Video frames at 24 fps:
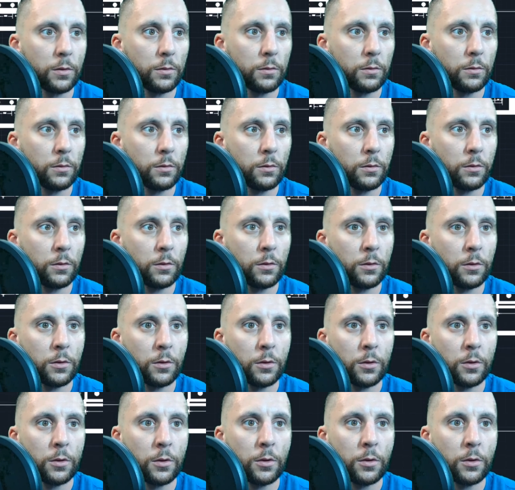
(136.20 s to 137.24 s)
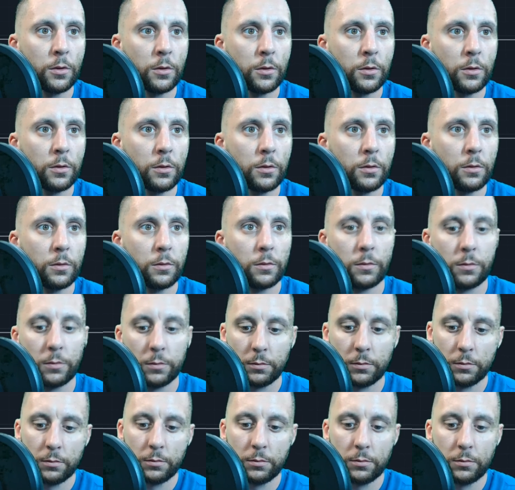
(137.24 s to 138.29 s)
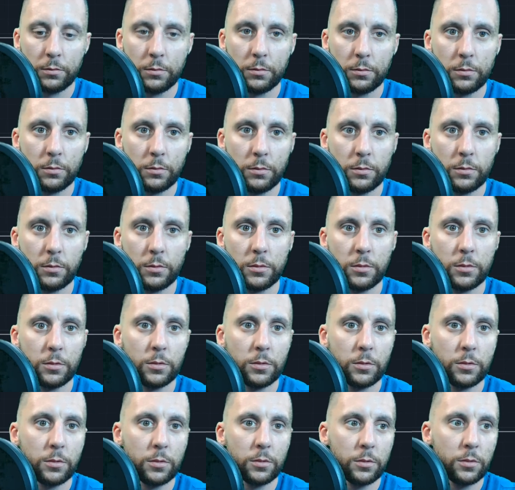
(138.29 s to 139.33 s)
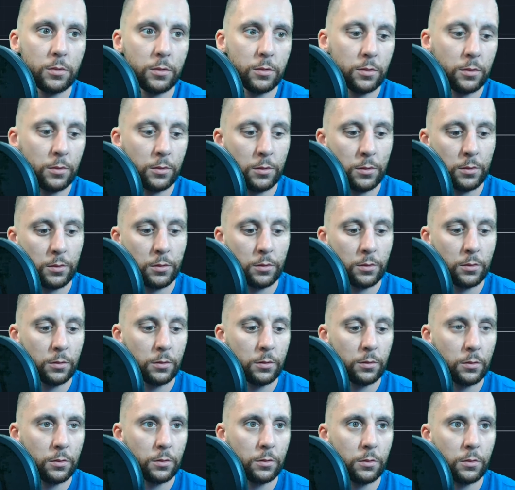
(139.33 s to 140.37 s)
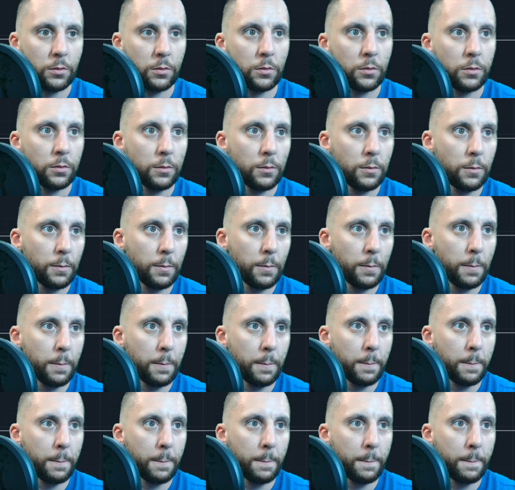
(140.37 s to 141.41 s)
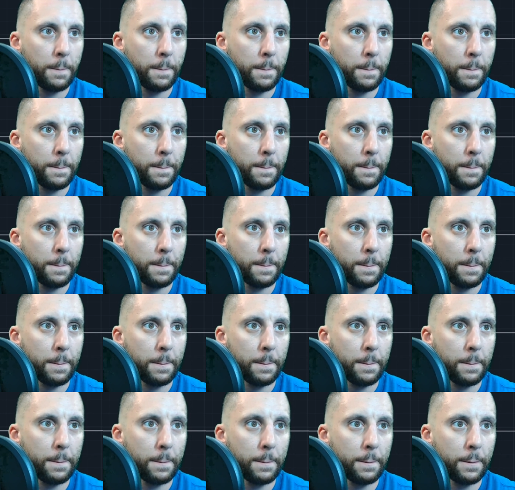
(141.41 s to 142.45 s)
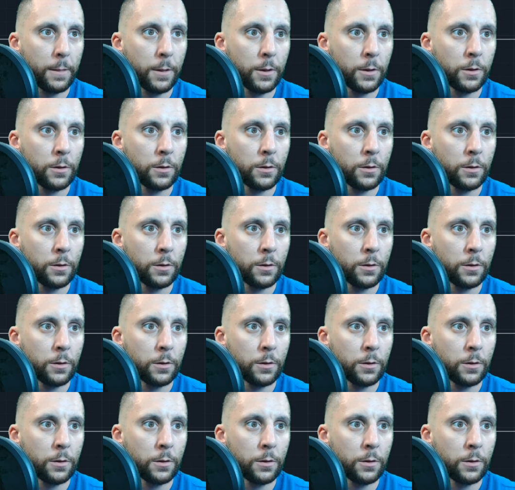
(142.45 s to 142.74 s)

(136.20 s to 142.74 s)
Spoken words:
Nothing is said.